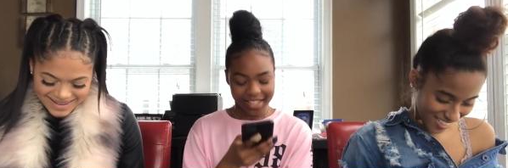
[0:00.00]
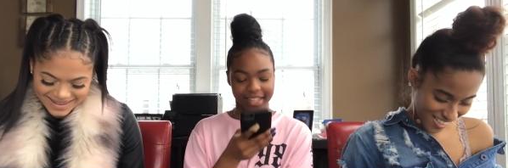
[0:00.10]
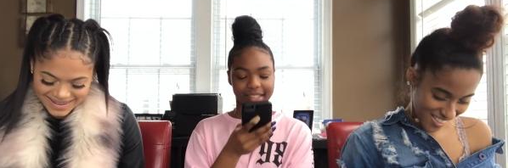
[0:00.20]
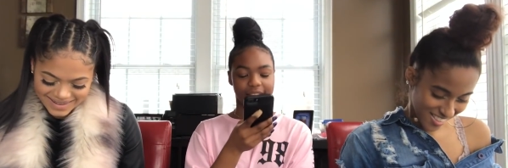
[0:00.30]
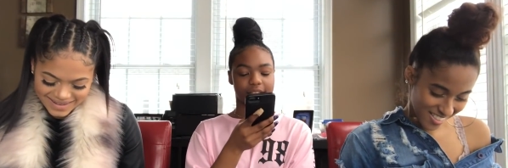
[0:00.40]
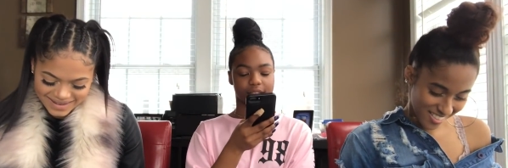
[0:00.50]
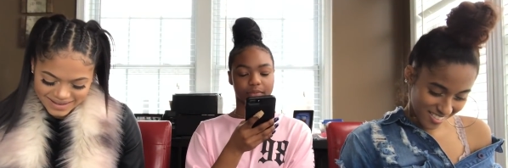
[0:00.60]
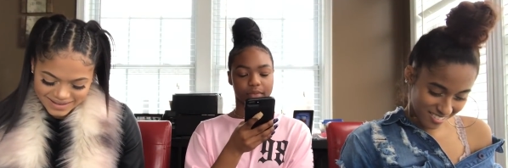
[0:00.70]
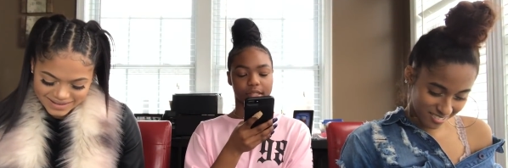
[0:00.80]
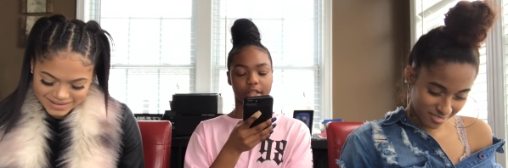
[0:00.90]
Speaker 1: 16.
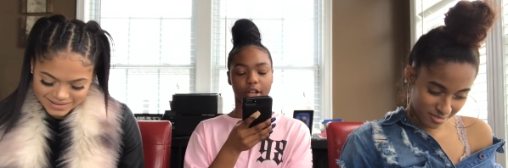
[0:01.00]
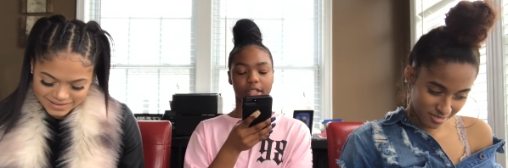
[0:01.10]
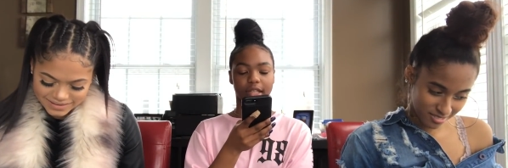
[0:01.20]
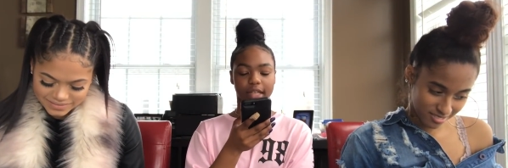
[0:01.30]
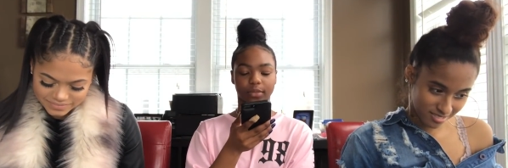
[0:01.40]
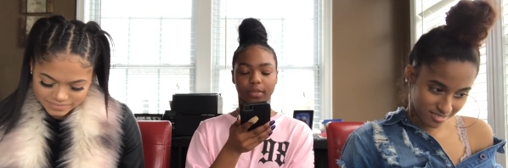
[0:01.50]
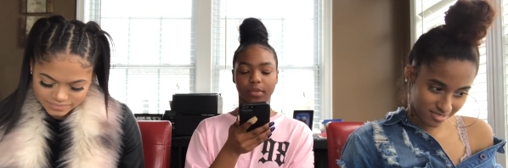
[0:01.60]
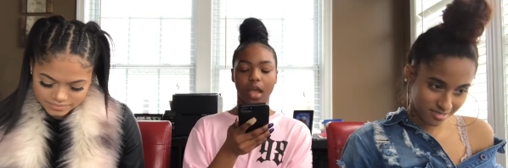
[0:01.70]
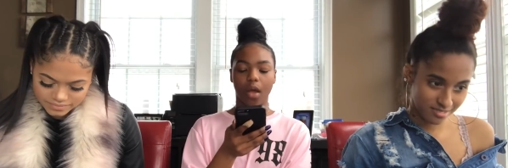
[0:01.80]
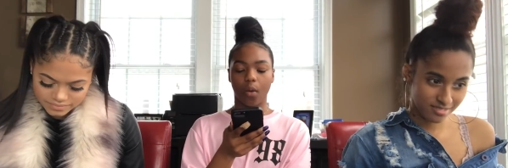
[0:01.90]
This is the third to last one.
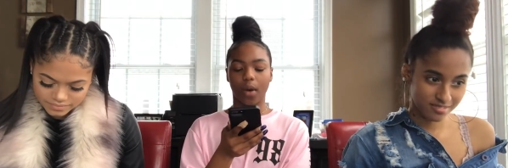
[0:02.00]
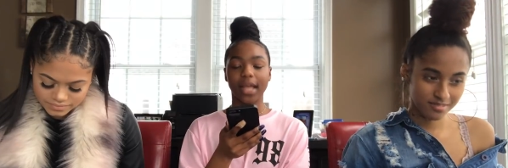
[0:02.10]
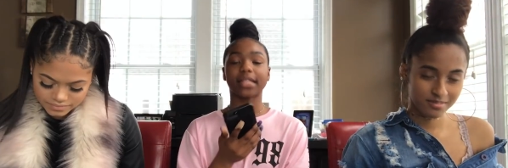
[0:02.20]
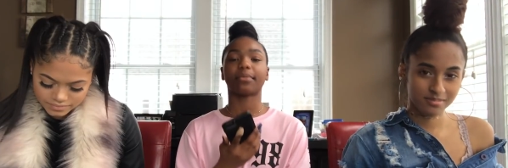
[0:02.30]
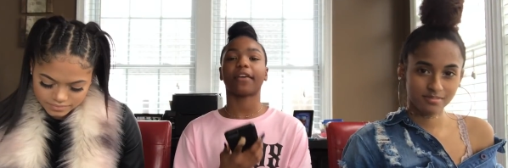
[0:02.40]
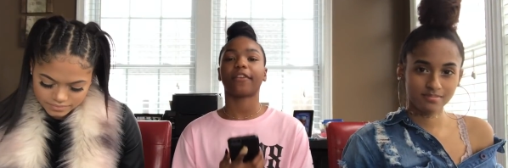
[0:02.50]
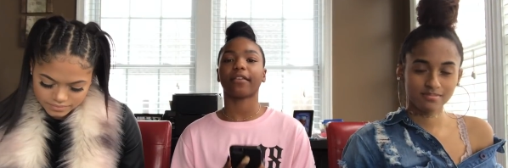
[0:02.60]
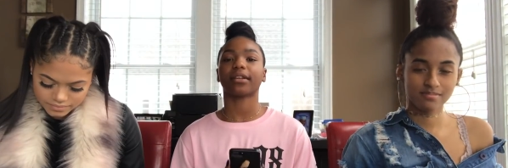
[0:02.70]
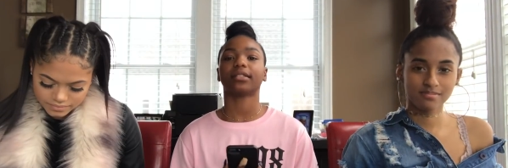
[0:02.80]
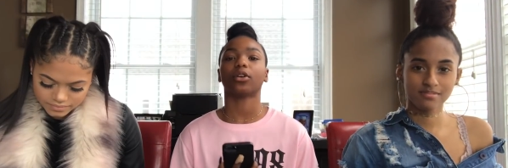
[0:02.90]
What is my
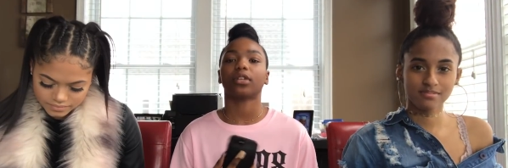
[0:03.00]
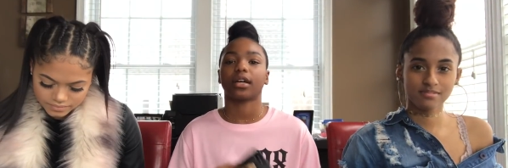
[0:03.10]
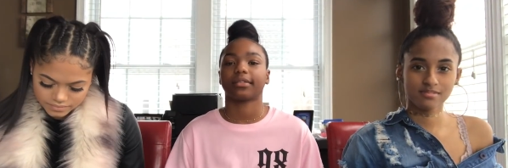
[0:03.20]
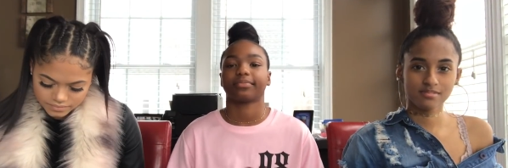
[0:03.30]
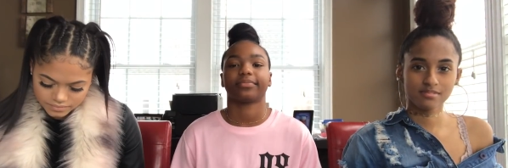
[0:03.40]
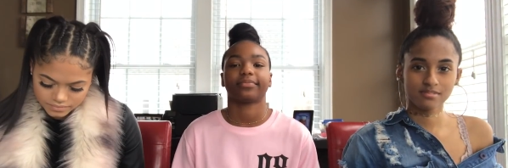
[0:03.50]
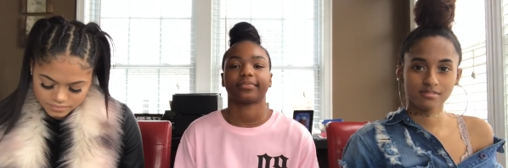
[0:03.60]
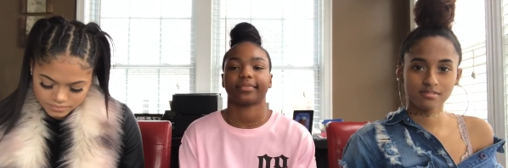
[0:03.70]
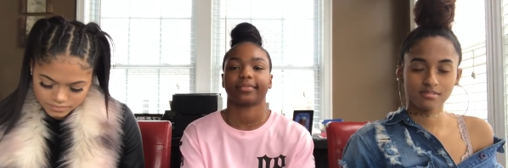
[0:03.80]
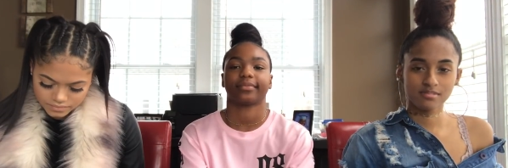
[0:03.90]
favorite soda?
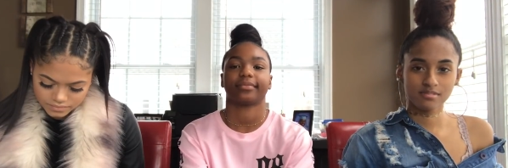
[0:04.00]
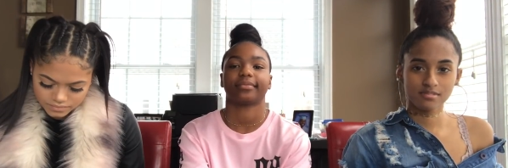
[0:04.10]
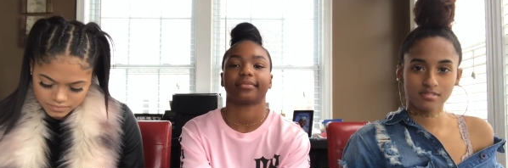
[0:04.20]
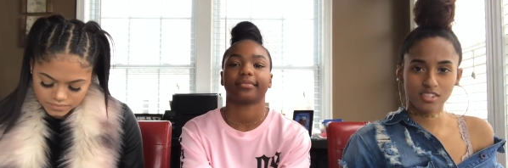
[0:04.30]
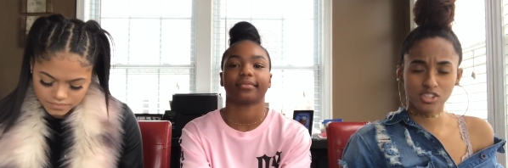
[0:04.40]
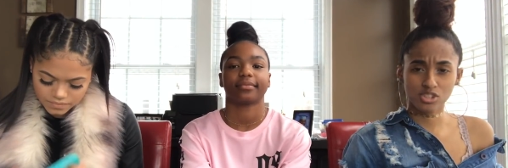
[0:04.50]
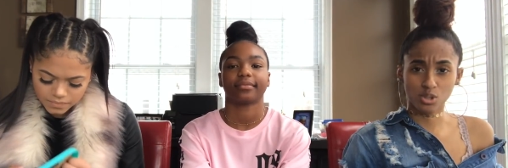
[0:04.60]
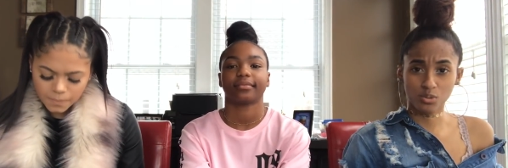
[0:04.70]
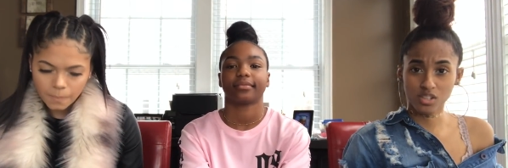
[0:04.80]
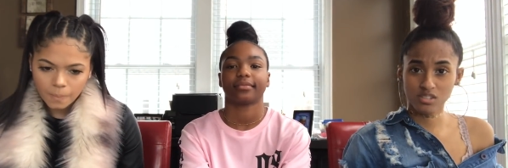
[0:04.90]

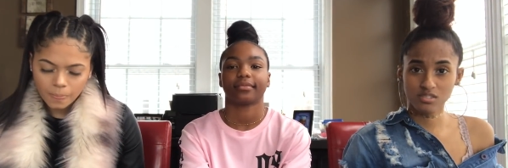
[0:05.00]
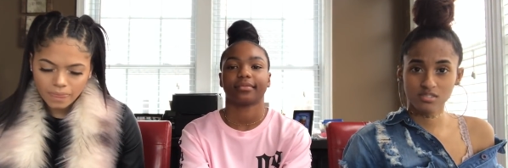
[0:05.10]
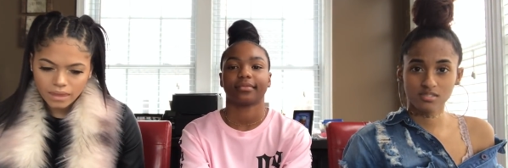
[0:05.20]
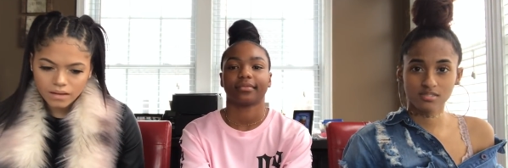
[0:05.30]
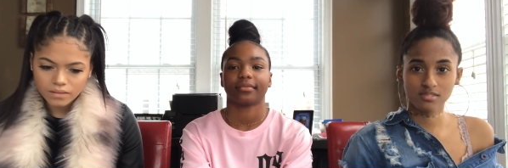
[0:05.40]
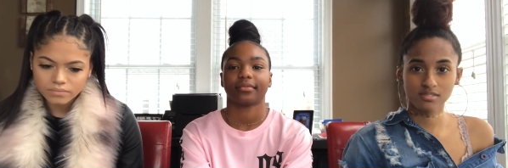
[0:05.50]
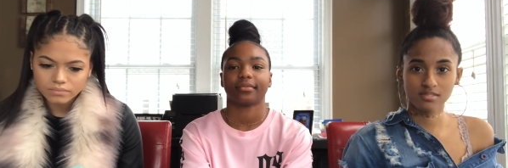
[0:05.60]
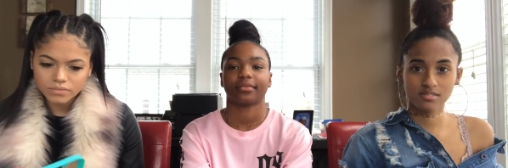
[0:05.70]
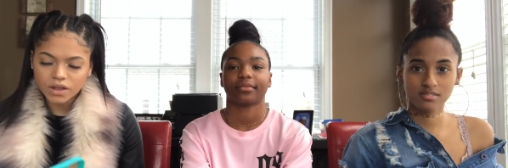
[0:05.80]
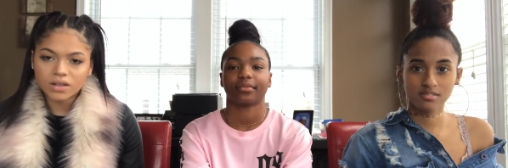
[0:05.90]
Soda?
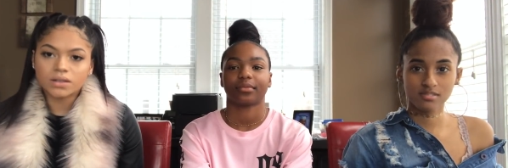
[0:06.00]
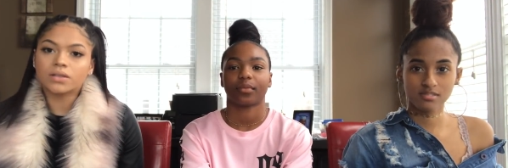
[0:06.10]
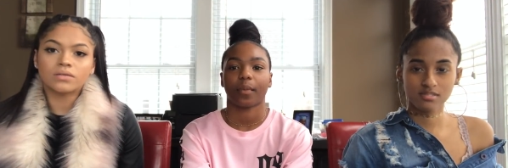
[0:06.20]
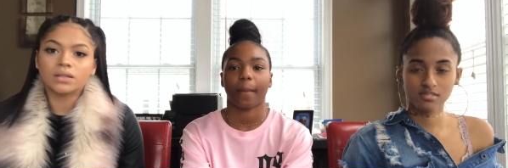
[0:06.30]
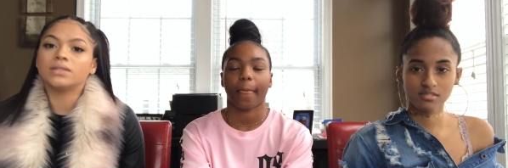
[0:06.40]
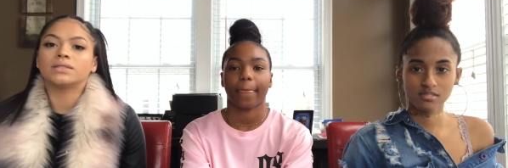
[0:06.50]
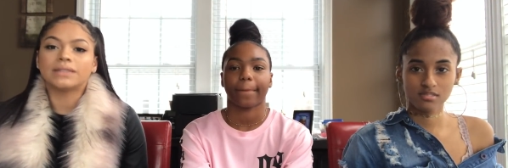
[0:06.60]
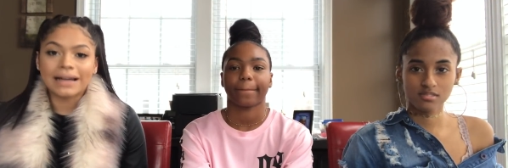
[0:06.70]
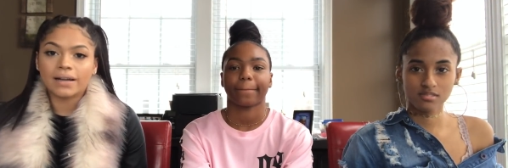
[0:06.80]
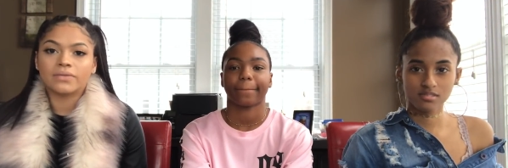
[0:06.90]
Speaker 2: Dirty soda in the
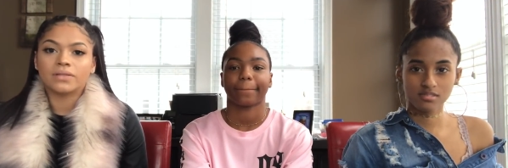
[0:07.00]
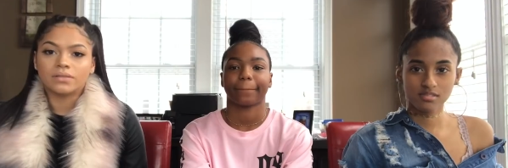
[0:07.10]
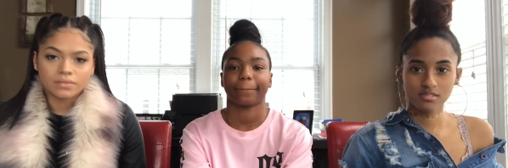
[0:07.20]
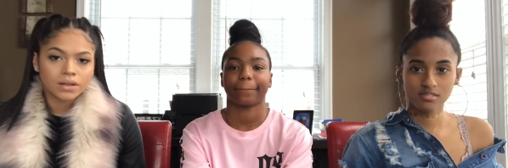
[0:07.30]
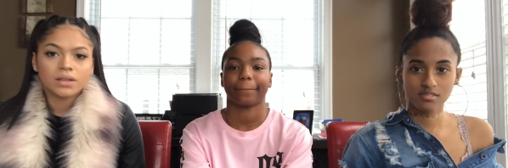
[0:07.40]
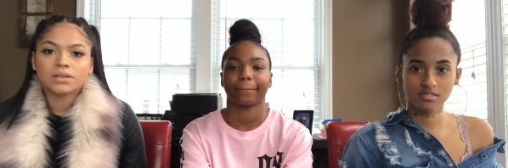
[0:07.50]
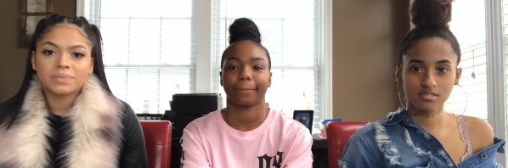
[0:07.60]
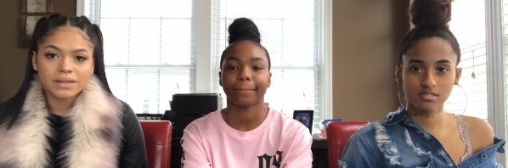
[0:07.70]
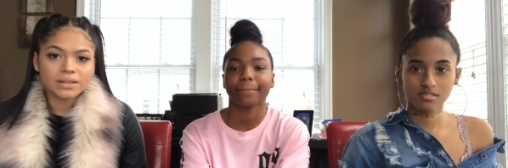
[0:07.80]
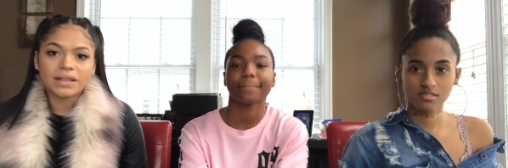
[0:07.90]
styrofoam
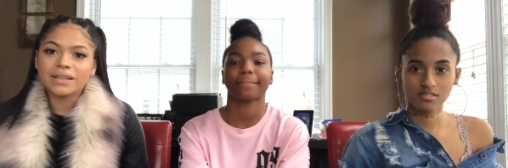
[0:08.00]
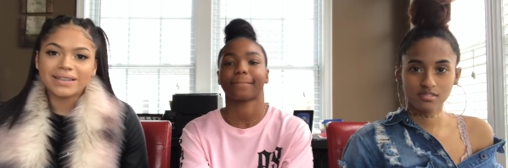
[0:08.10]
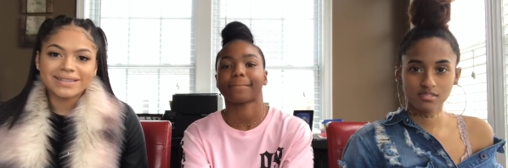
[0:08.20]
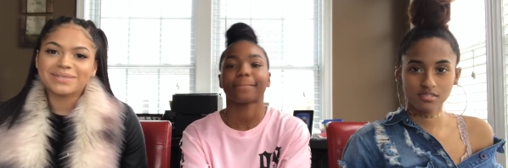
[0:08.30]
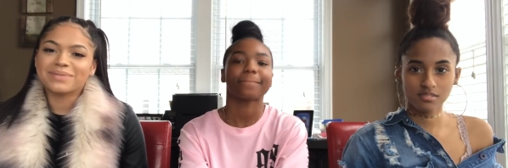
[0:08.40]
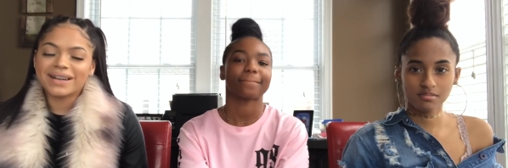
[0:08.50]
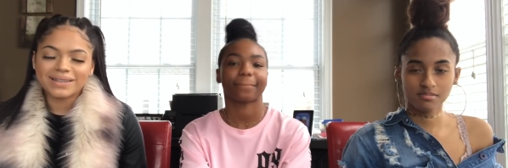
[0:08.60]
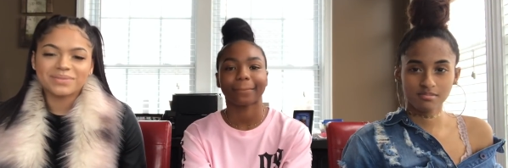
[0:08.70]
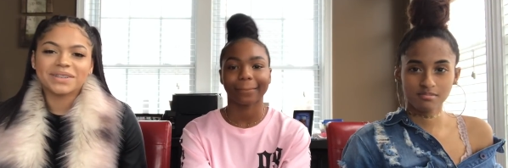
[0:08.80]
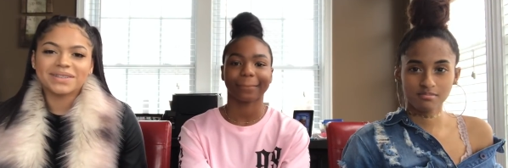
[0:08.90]
better than to get your
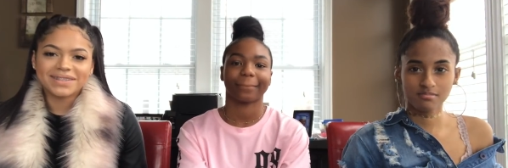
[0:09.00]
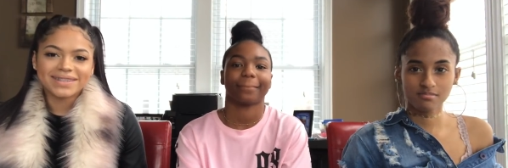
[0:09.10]
vibe, bro.